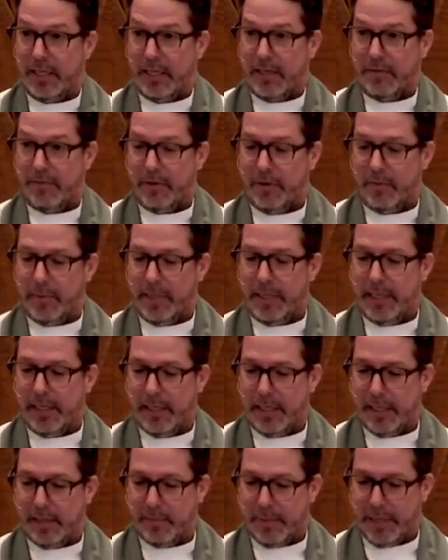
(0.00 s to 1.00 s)

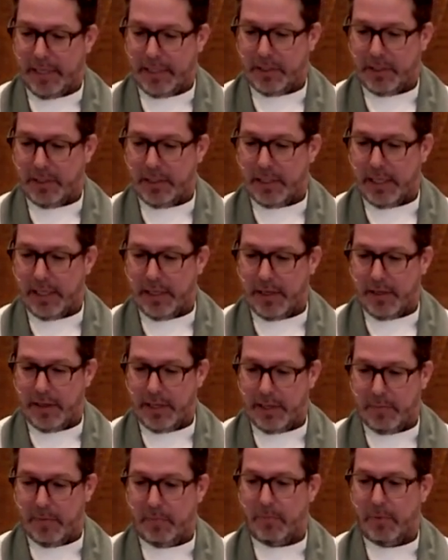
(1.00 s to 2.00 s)
Fumi and Pastor Totono
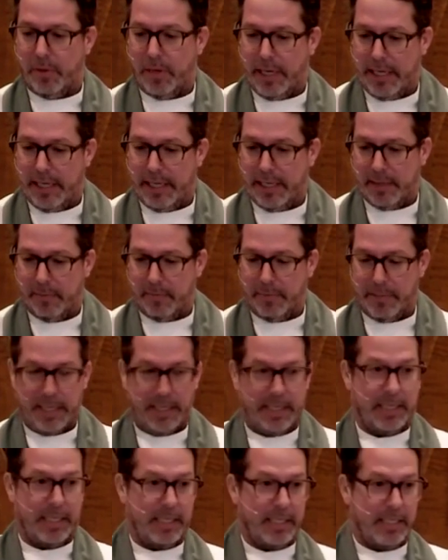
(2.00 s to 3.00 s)
had been praying and
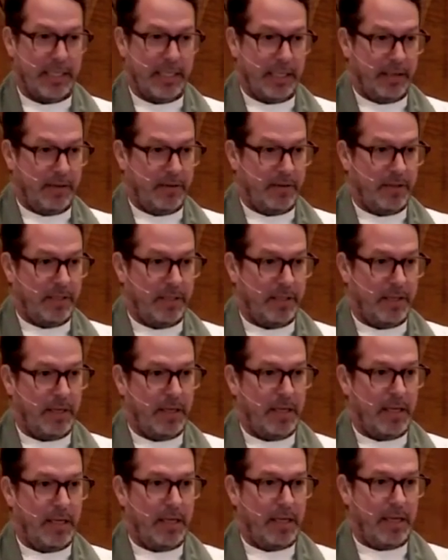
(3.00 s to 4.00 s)
planting seeds,
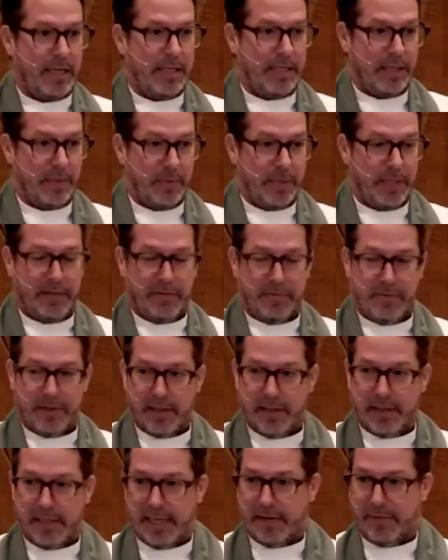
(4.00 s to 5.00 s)
and they really
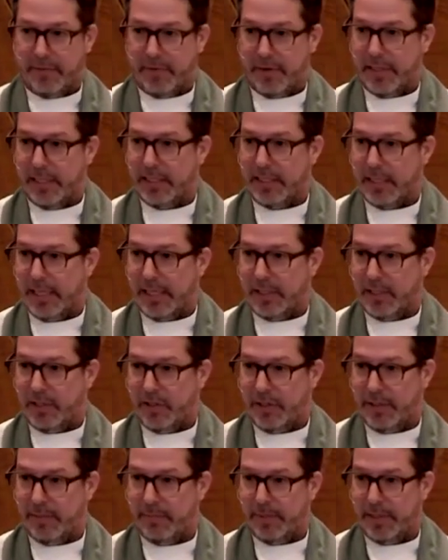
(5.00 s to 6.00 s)
felt after this last
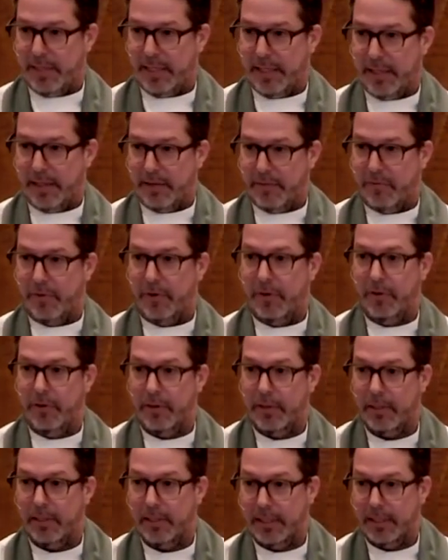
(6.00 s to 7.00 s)
trip that the fruit
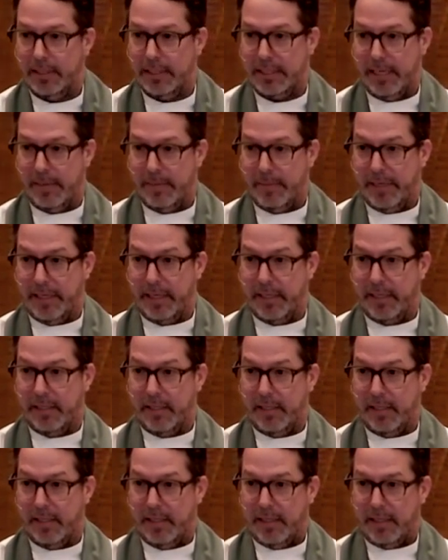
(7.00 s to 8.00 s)
is coming.
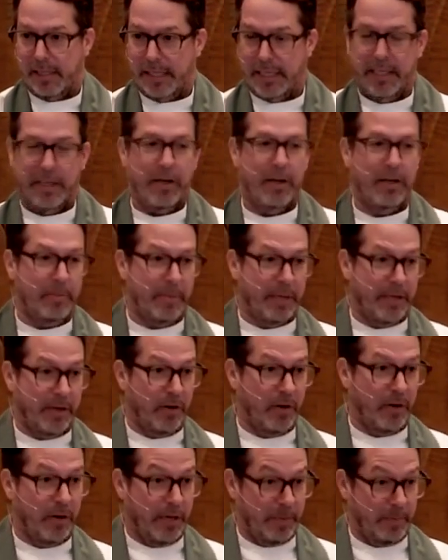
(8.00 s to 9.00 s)
It had already been
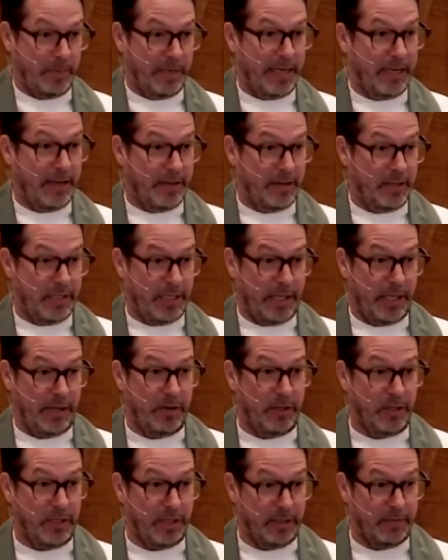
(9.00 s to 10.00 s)
growing, but now there's a
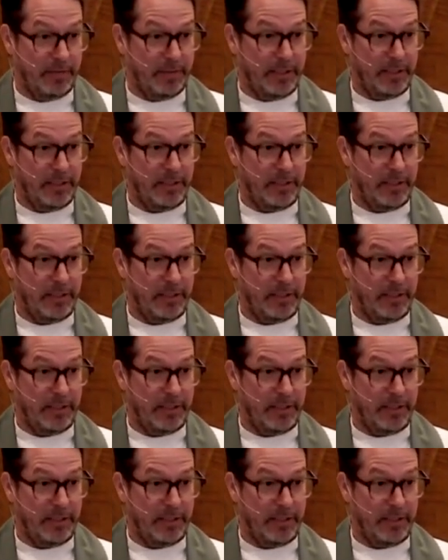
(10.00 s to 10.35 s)
huge harvest.